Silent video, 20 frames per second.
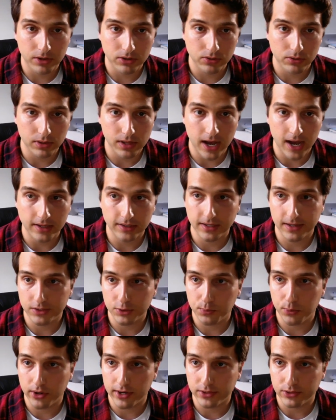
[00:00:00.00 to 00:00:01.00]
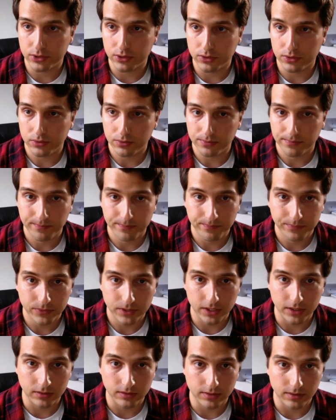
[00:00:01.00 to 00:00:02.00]
do a contest pretty soon
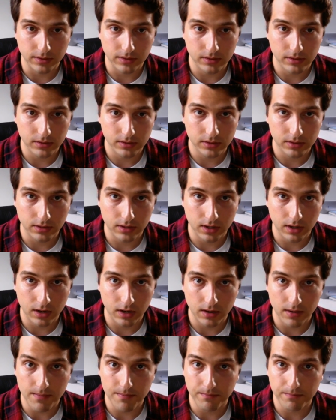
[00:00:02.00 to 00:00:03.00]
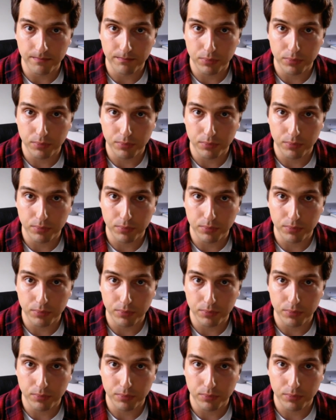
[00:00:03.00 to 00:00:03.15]
to to to um,